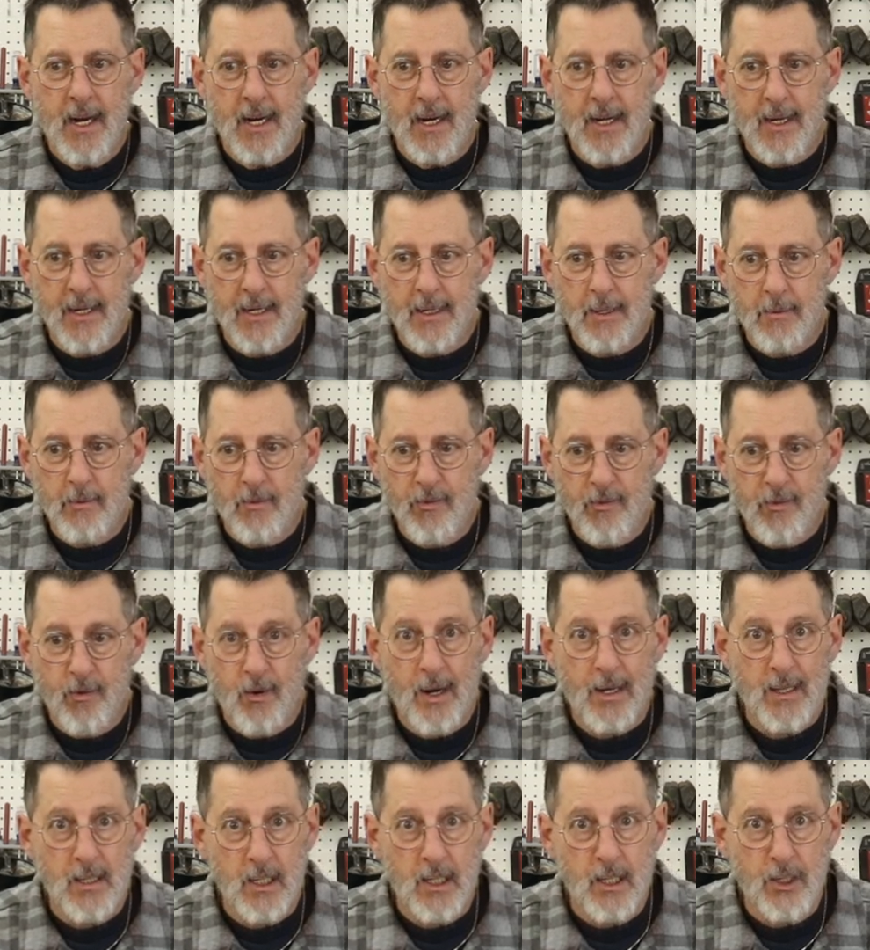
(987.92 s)
uh,
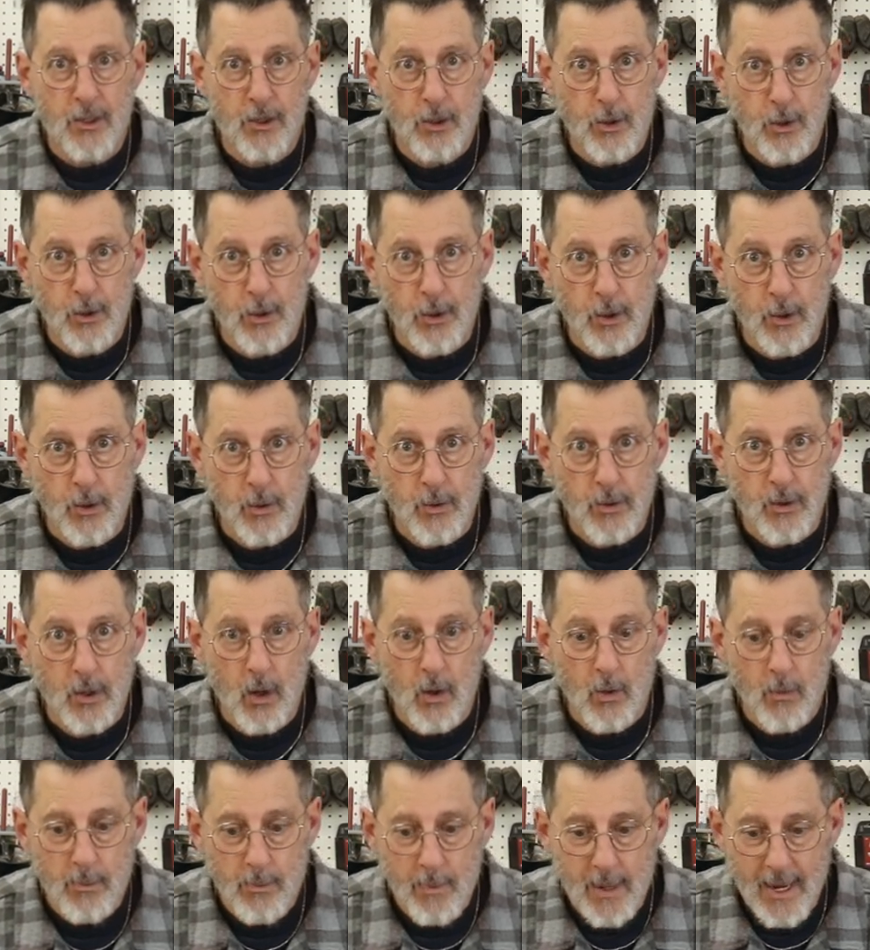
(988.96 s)
friendly to you.
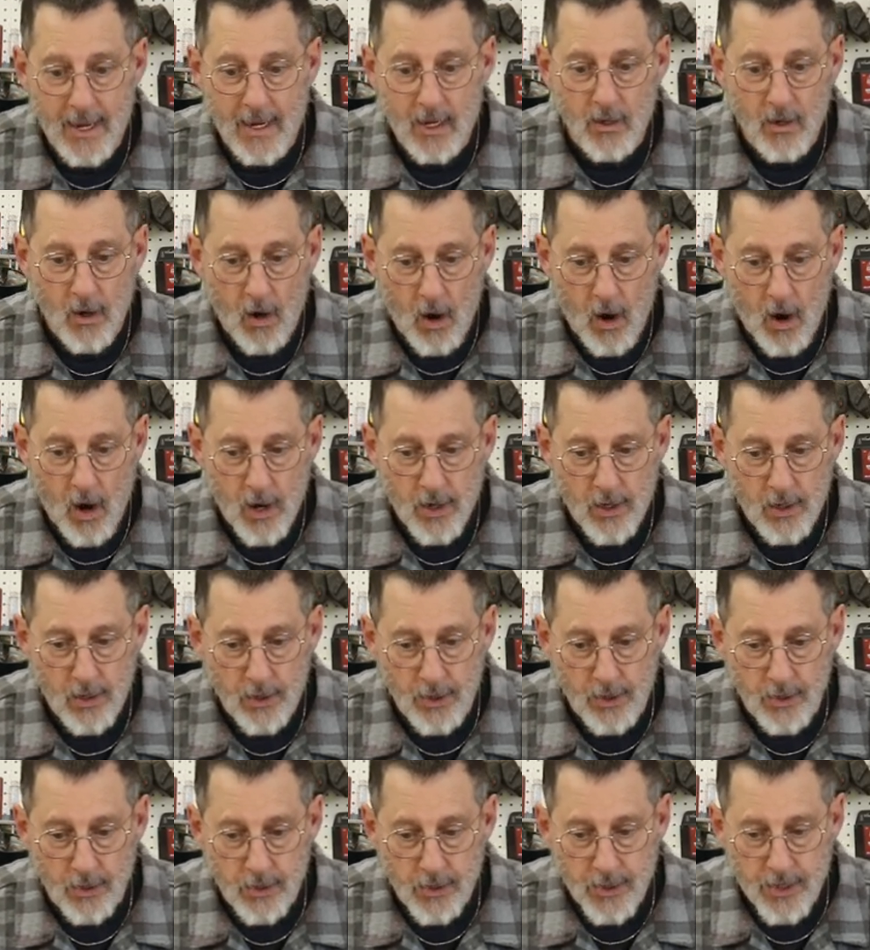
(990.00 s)
Don't make it hard
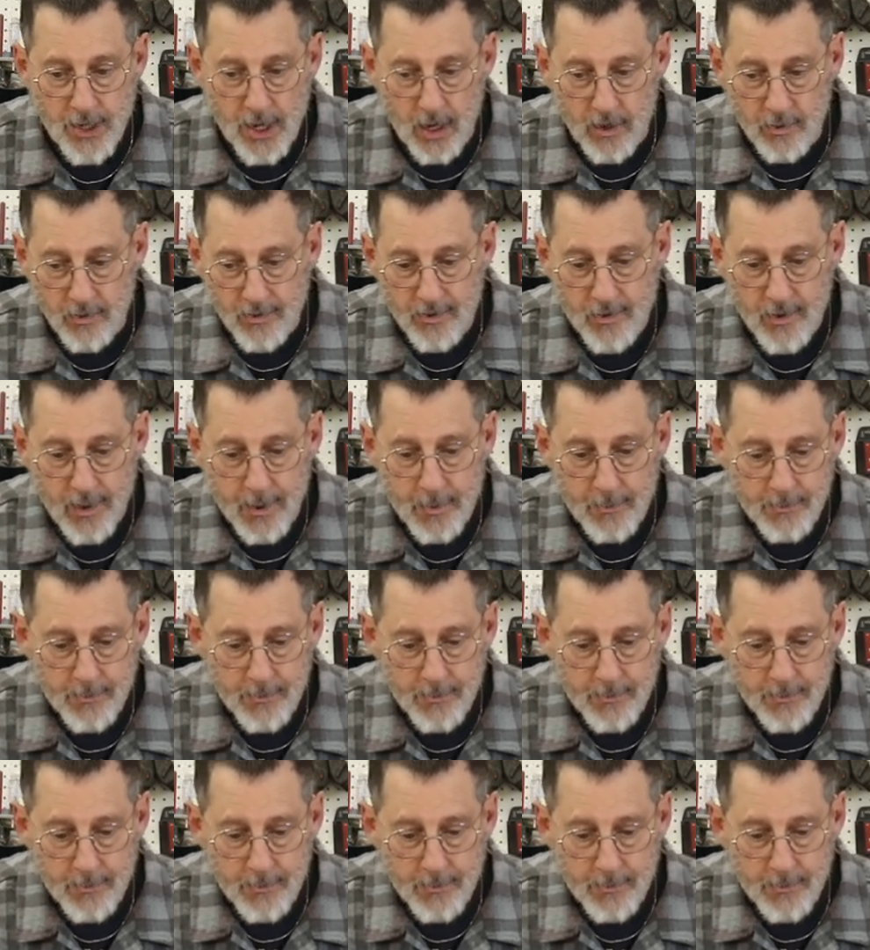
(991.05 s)
on yourself.